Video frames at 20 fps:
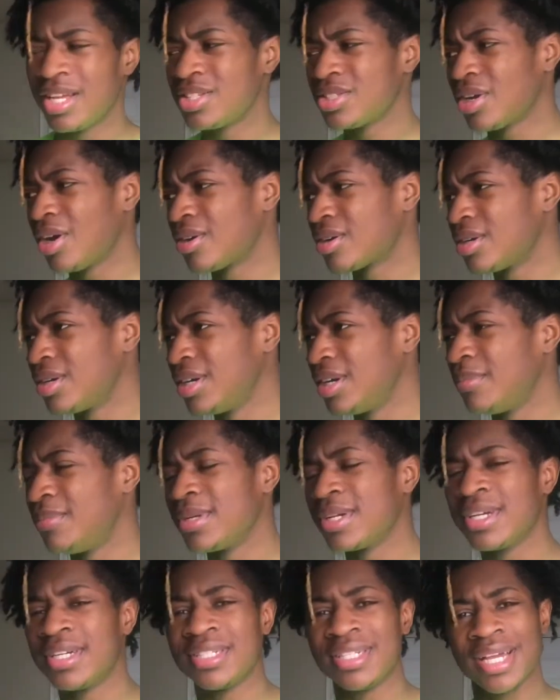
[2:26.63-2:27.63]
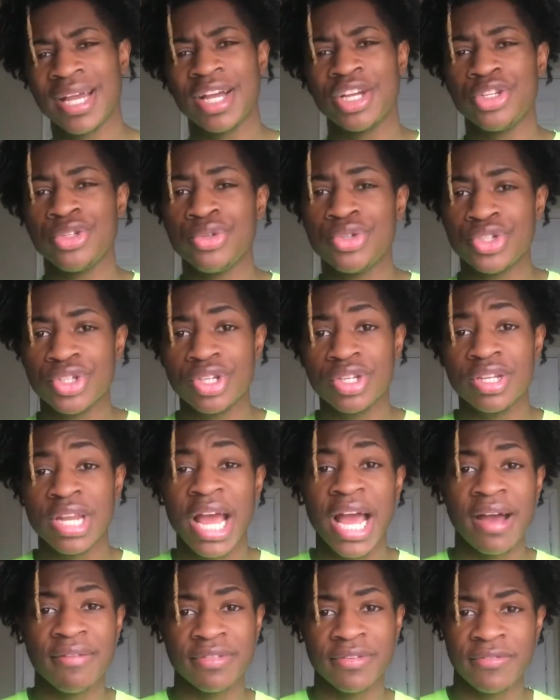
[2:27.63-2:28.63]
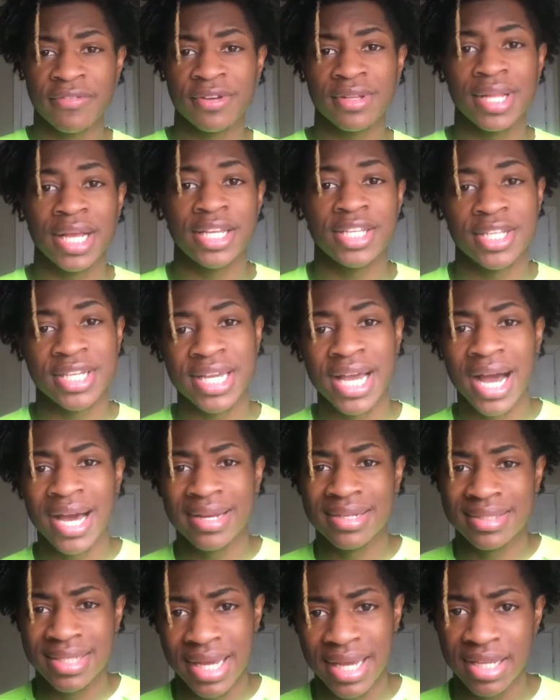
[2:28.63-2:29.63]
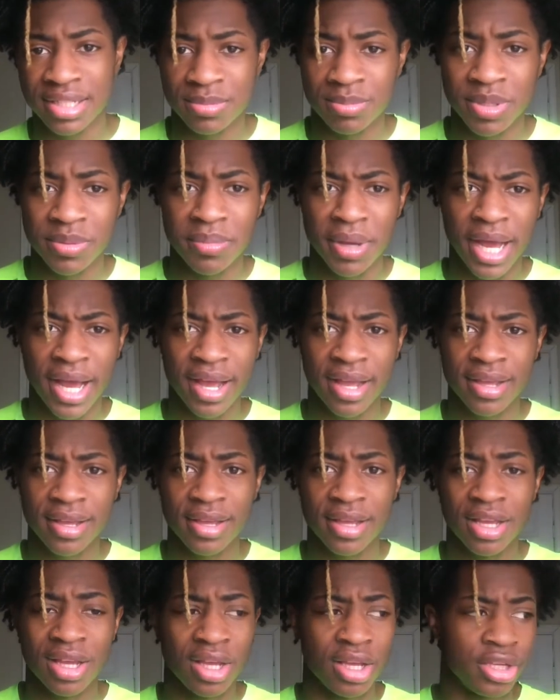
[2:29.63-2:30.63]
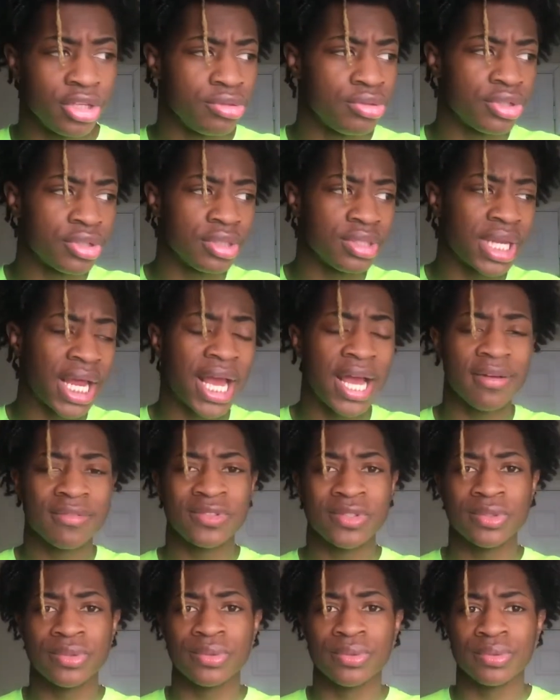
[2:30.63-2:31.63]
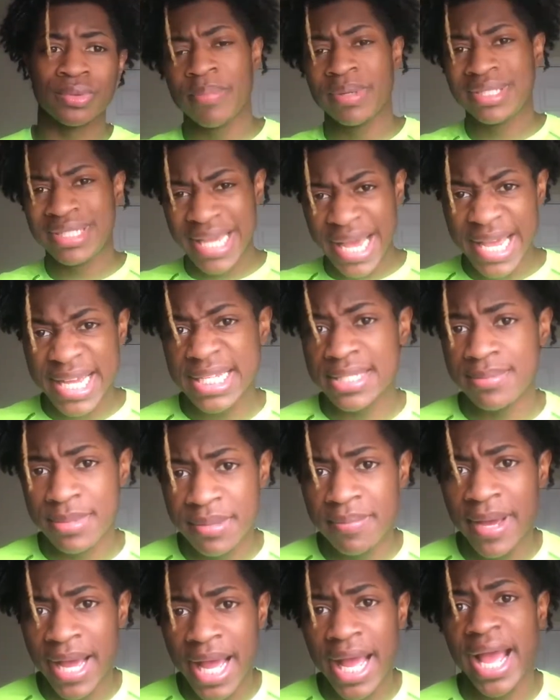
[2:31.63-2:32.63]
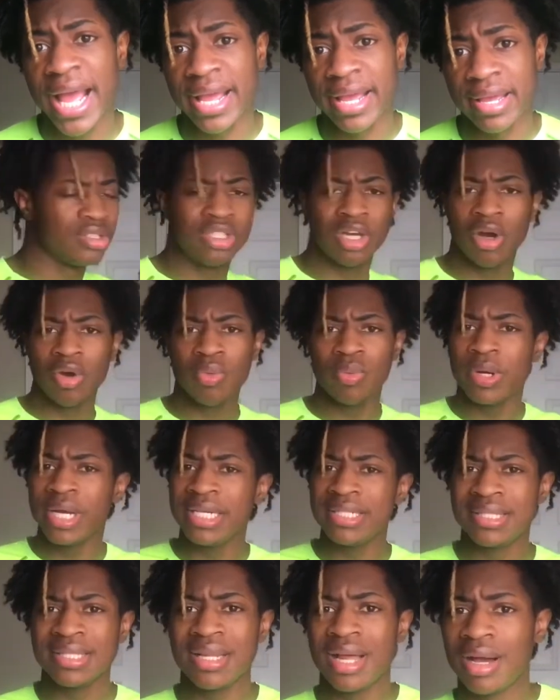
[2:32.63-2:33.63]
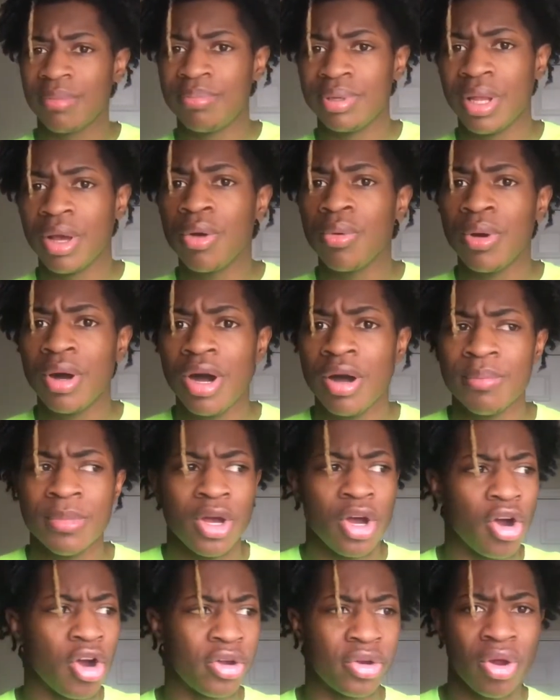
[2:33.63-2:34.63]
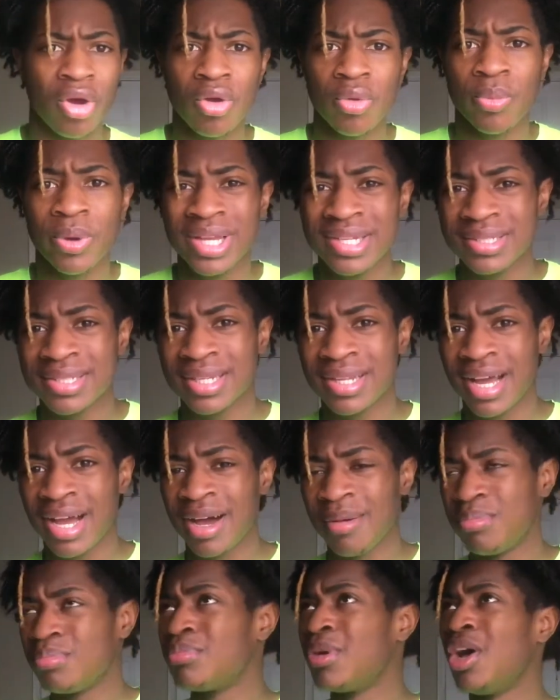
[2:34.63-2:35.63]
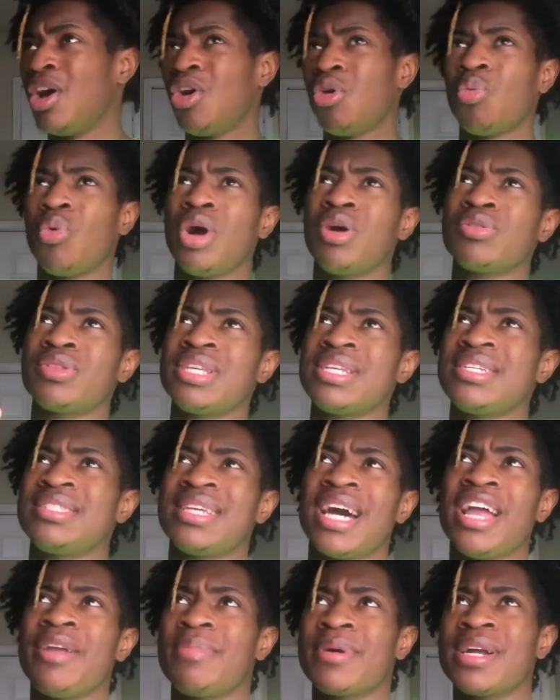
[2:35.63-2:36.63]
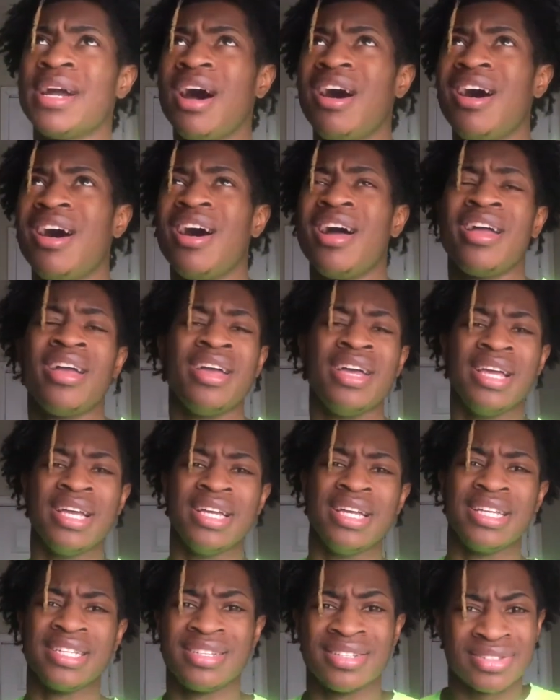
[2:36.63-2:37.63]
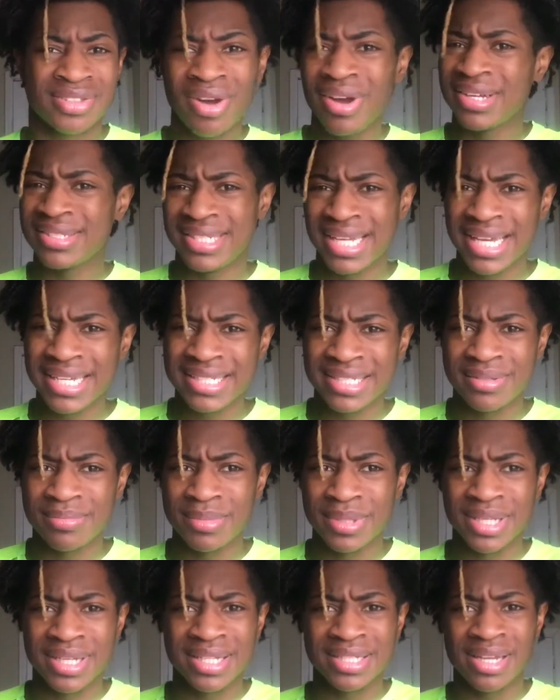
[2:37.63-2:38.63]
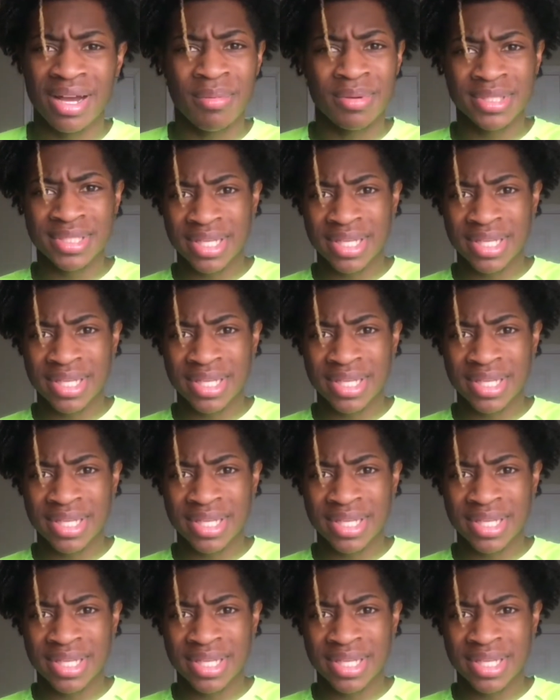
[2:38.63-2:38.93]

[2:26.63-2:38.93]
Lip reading: It's all good because yeah, you shouldn't have to feel like you gotta text me back. You shouldn't have to, but text me back. Don't wait till I blow up, or don't wait till I'm wealthy type of guy to start texting me, because I'm gonna